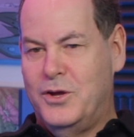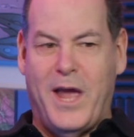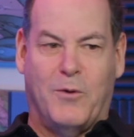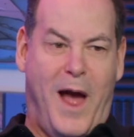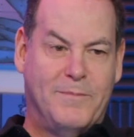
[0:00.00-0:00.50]
You
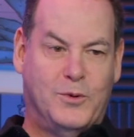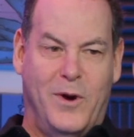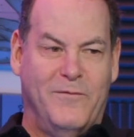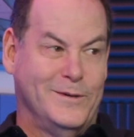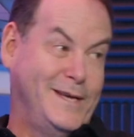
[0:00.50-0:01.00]
get robbed
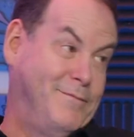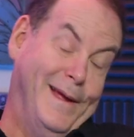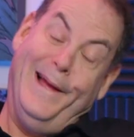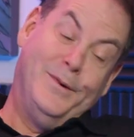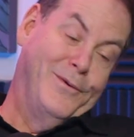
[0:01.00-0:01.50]
24/7.
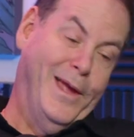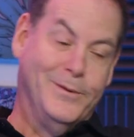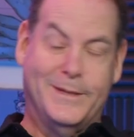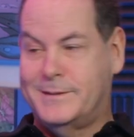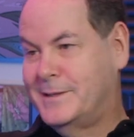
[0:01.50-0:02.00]
I'm okay with this.